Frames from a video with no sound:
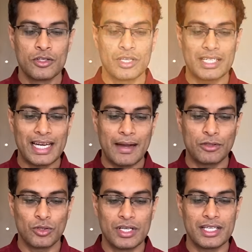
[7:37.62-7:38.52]
So iske liye
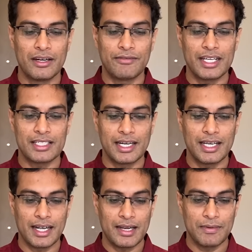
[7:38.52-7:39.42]
aapko thodi si Nifty study
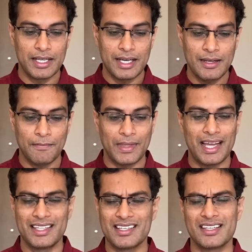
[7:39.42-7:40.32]
karni padegi.
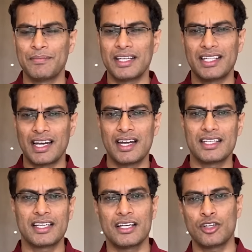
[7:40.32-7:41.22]
And this is something that I
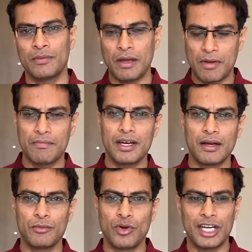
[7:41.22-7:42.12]
discussed on my member
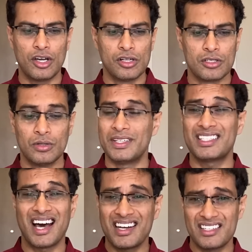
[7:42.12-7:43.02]
community also. Main
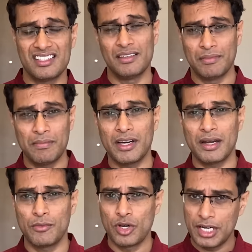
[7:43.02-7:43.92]
sari cheeze member
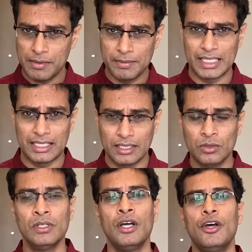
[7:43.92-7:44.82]
community mein batata
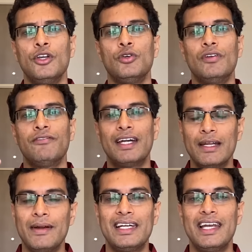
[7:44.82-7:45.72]
hu. You will
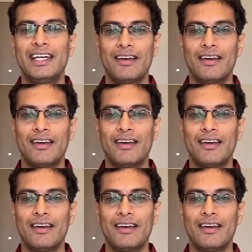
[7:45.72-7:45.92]
fundamentally